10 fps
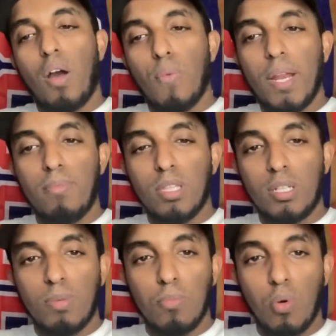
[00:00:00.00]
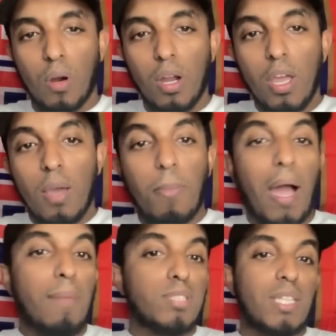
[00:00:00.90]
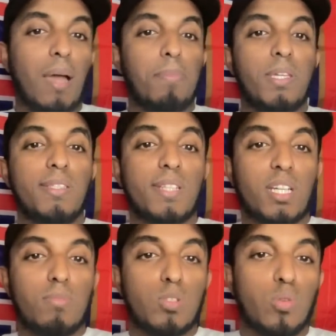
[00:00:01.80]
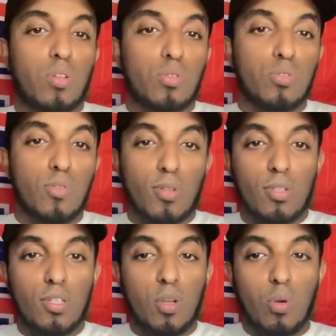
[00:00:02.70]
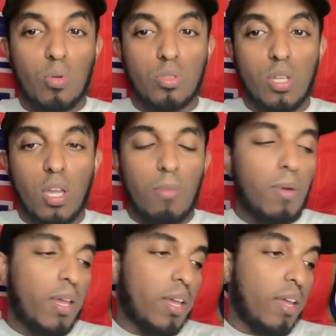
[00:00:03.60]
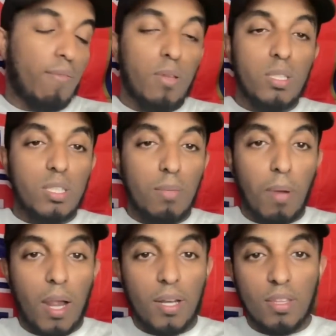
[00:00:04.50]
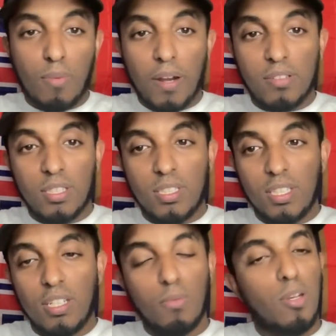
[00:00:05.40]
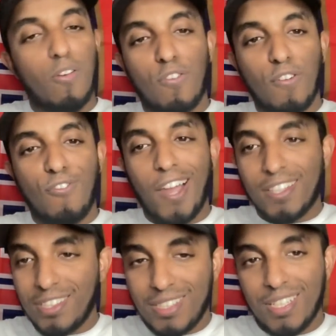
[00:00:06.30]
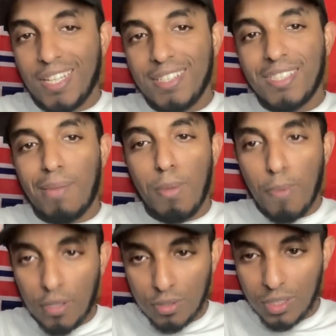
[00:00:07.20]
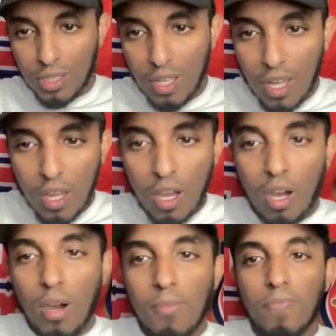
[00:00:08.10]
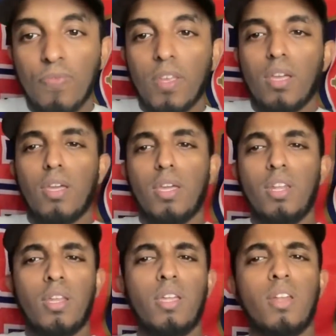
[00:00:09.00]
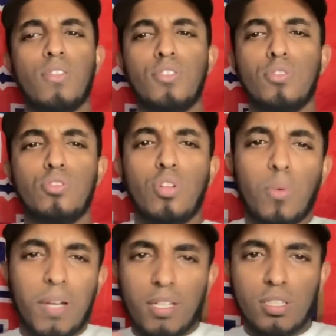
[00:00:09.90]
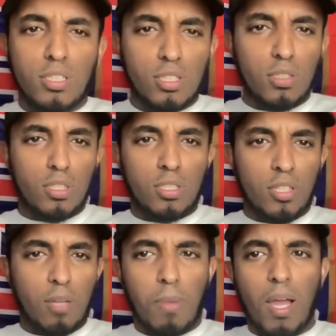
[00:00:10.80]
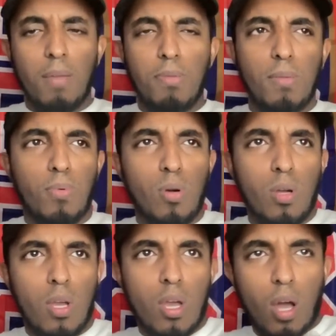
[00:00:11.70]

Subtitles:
I'll rate him a little bit more. But I'm just happy he's not going to be scoring those North London goals. But hey, if we see Bayern in the round of 16, we know for a fact he's going to get a jammy penalty. In other news, you know what else snuck by people?